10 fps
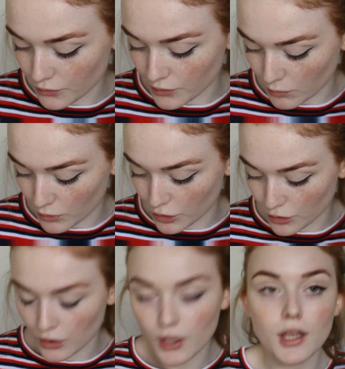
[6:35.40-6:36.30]
so it's more
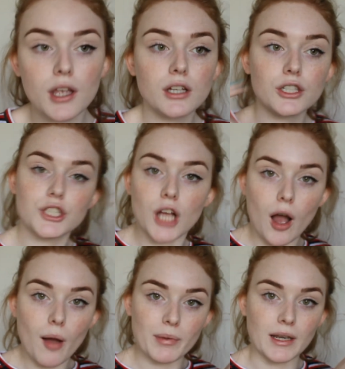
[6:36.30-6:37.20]

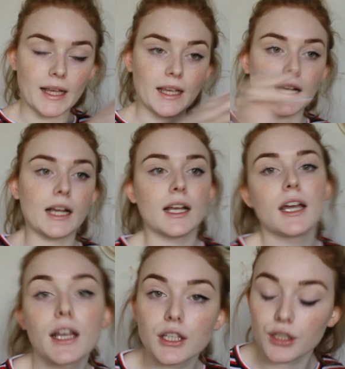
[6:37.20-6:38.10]
sharp and like it can
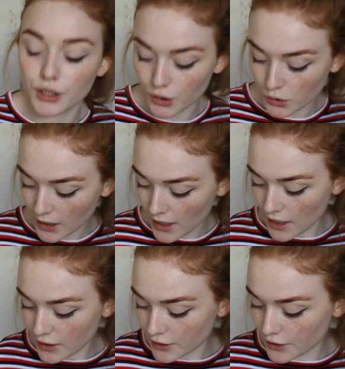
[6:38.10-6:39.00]
cut you.
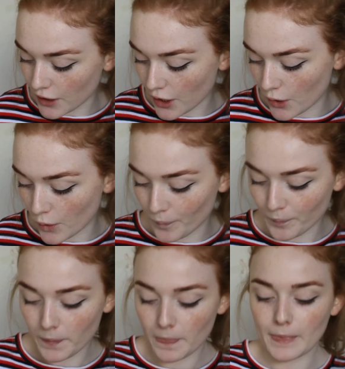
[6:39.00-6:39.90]
So I'm
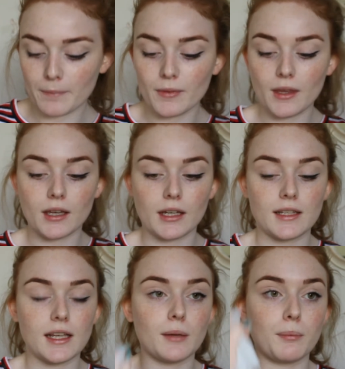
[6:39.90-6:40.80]
gonna
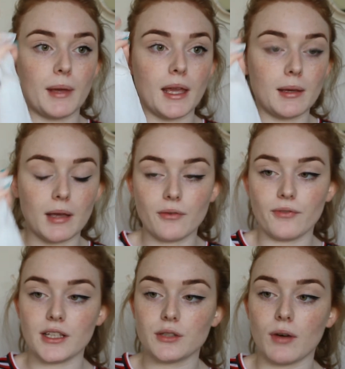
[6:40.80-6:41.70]
take a
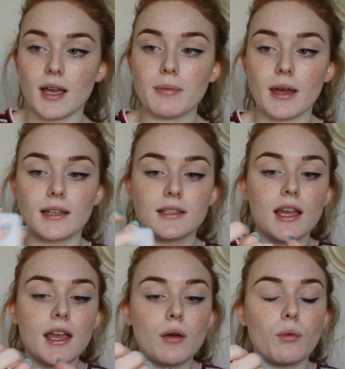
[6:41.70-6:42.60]
face wipe, and
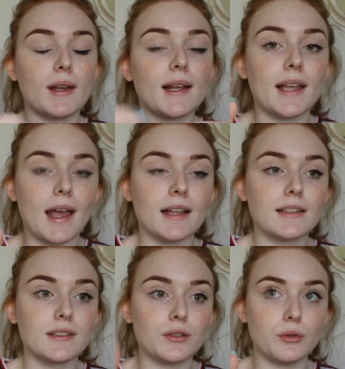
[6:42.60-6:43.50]
when I get
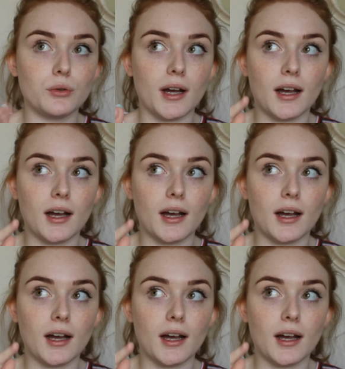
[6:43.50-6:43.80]
to